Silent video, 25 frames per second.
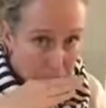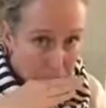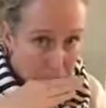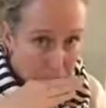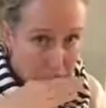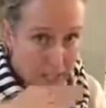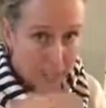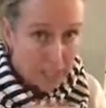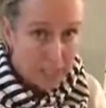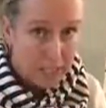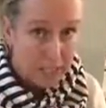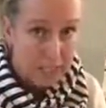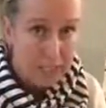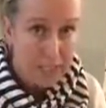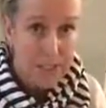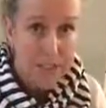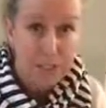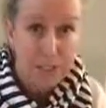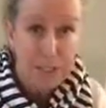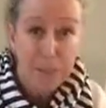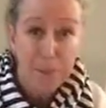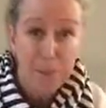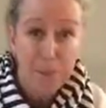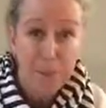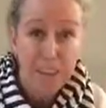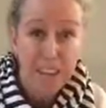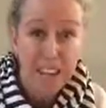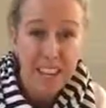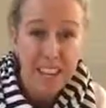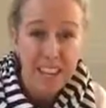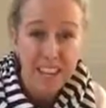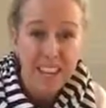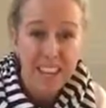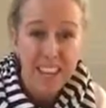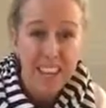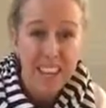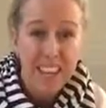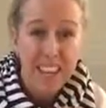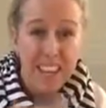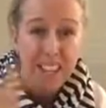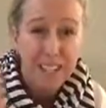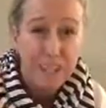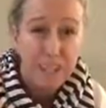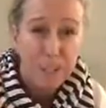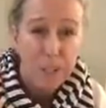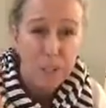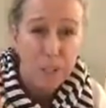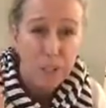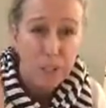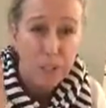they'll take a little sip in, and then
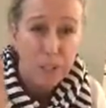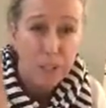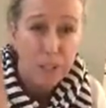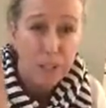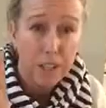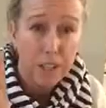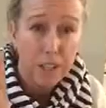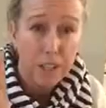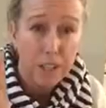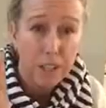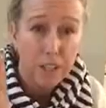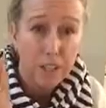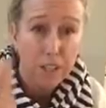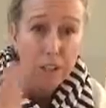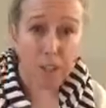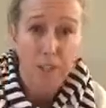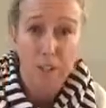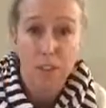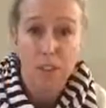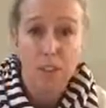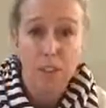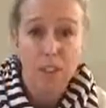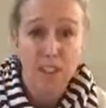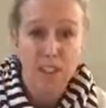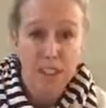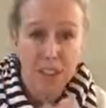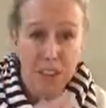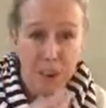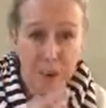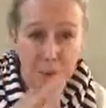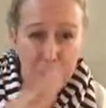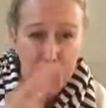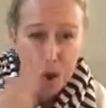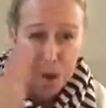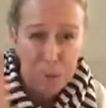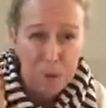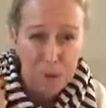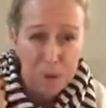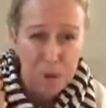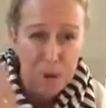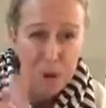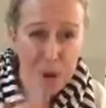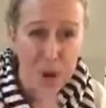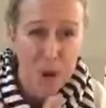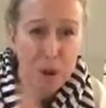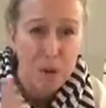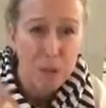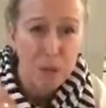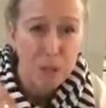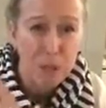that's where they'll get water up their
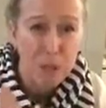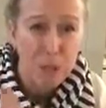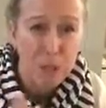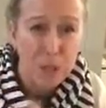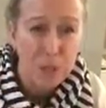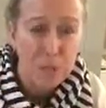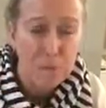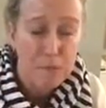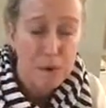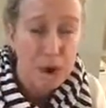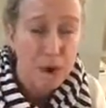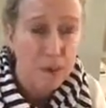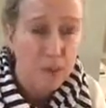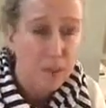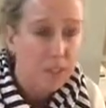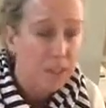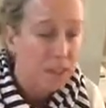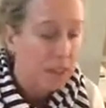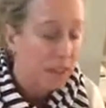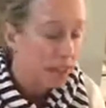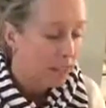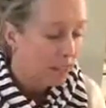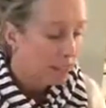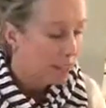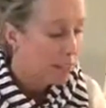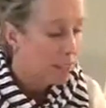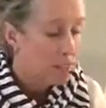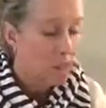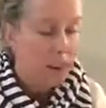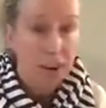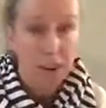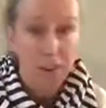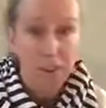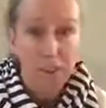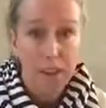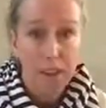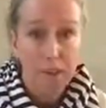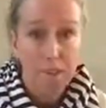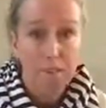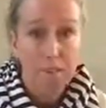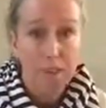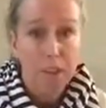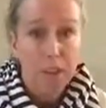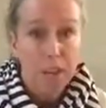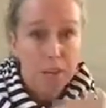nose or in their mouth, and that can scare them.